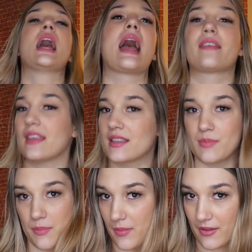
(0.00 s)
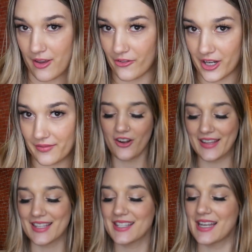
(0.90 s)
I think this might be my favorite. All
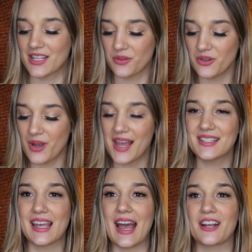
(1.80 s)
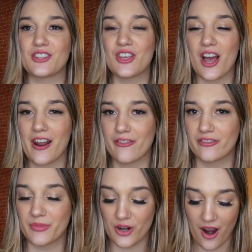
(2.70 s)
right, this next one, you guys, I actually got off
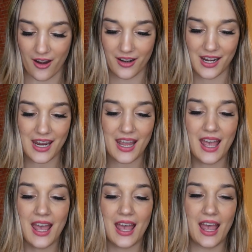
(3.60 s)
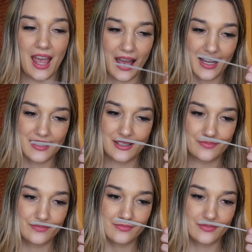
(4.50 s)
of Mercari, and
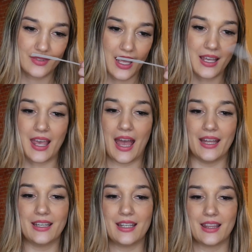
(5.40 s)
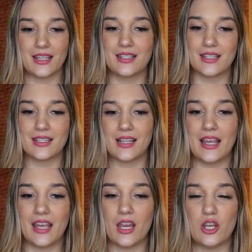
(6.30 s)
again, this is
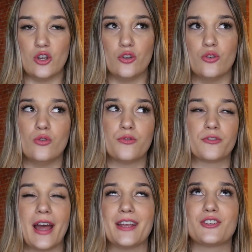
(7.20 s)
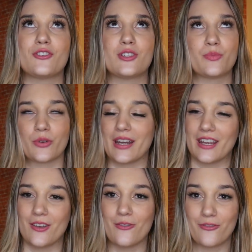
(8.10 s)
like a new, fresh
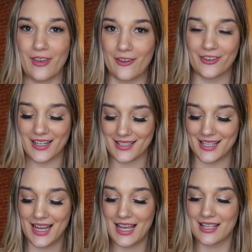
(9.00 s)
spring favorite.